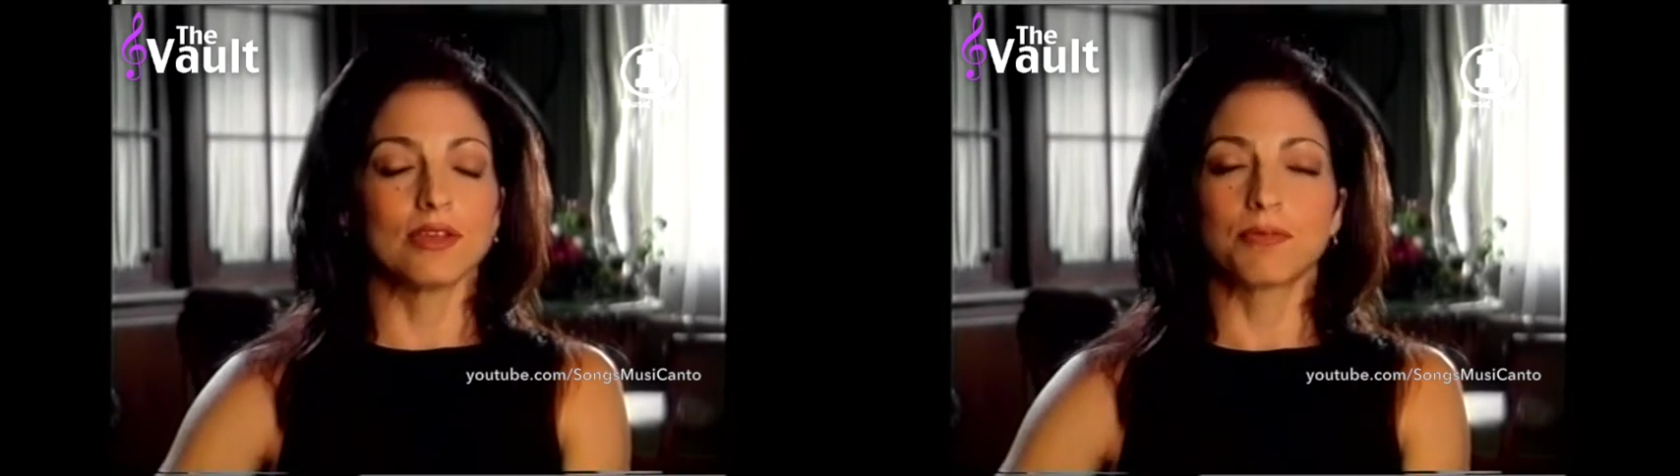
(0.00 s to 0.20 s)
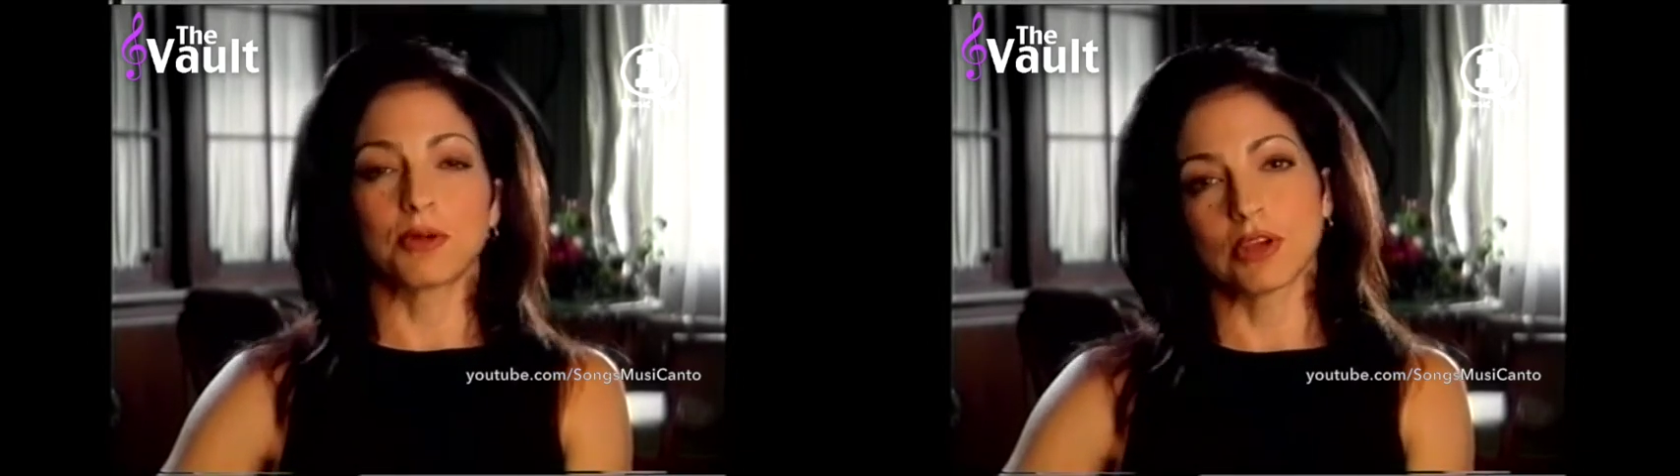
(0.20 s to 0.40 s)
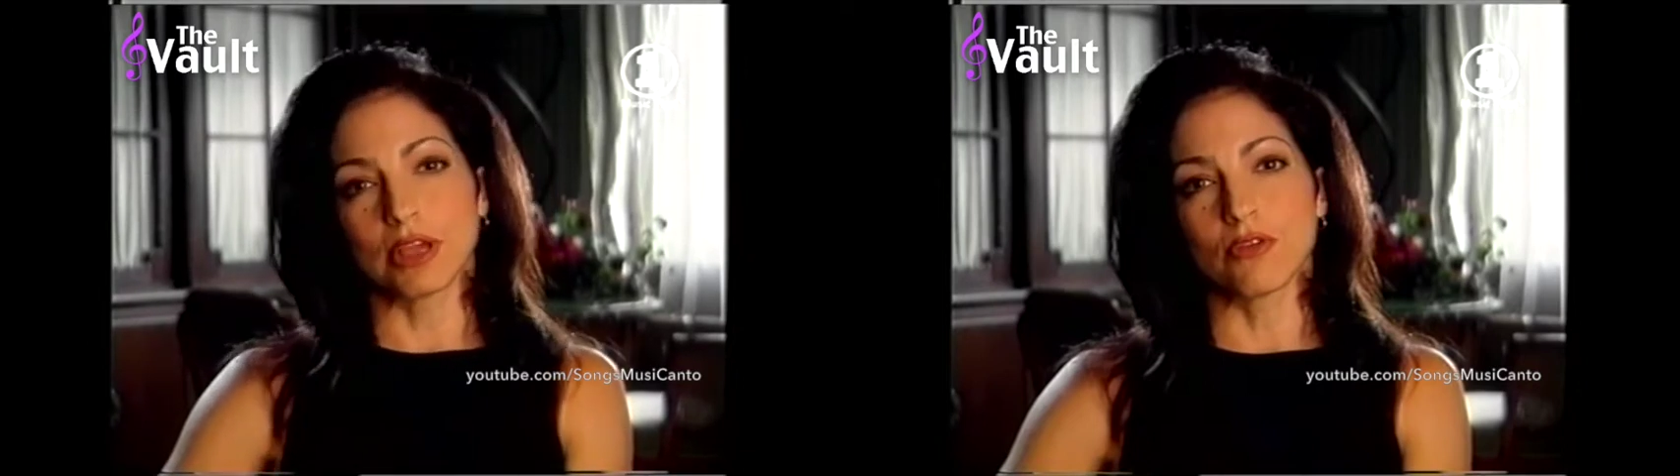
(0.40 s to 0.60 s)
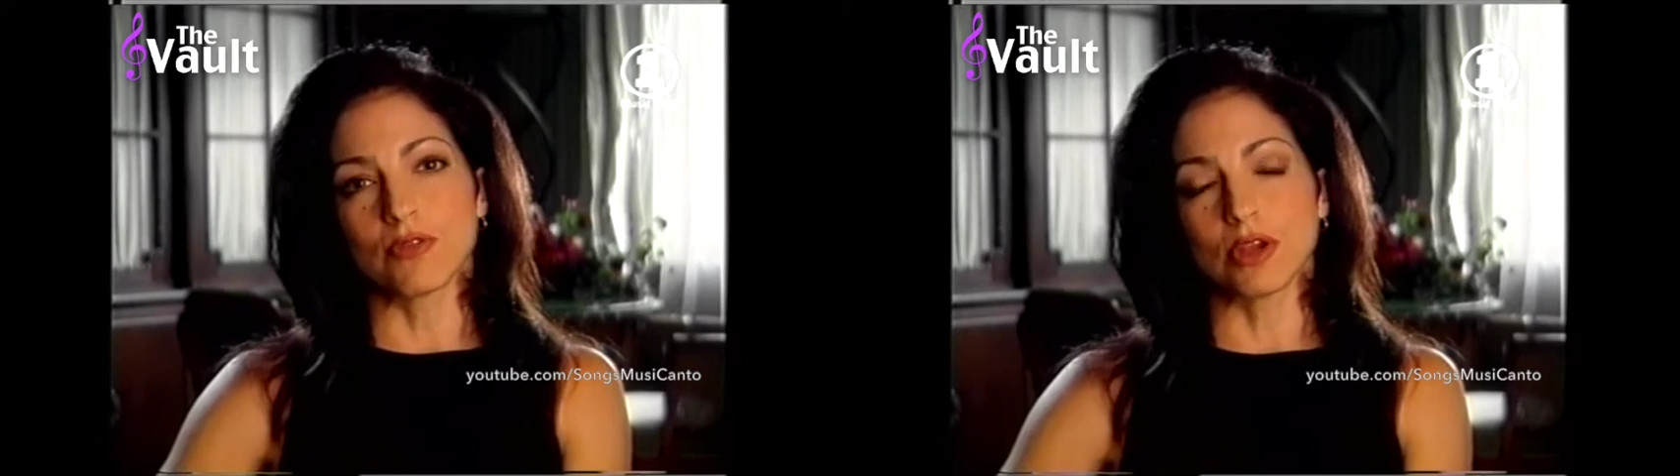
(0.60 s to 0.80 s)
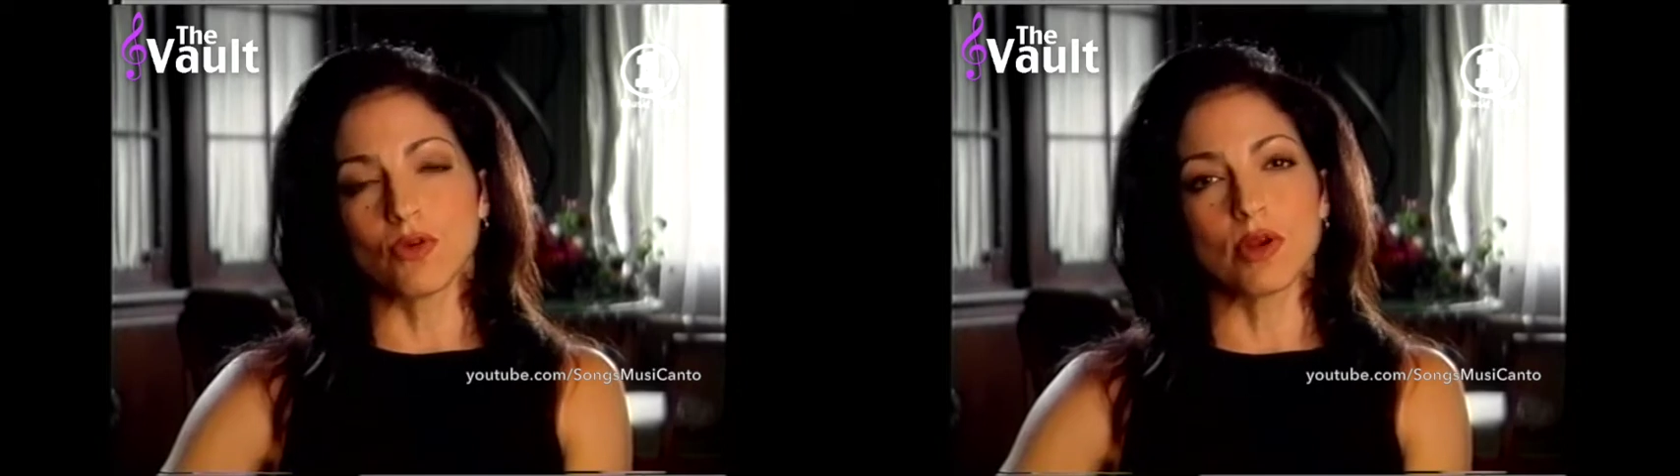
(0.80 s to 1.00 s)
This
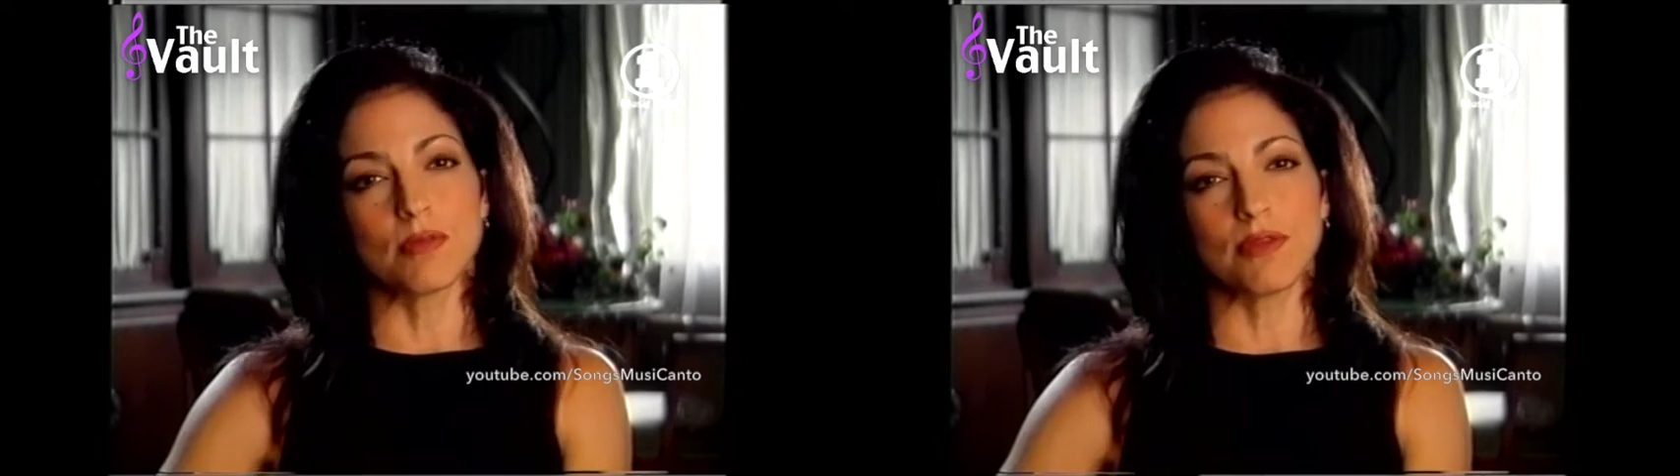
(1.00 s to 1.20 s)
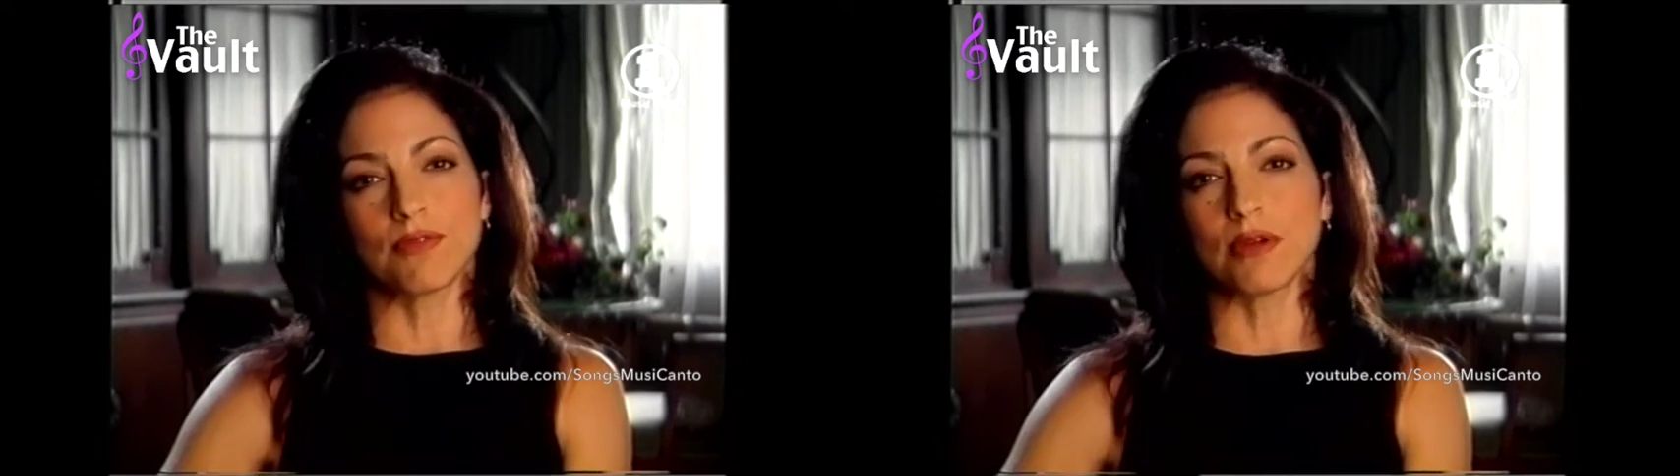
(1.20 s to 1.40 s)
particular video, one of my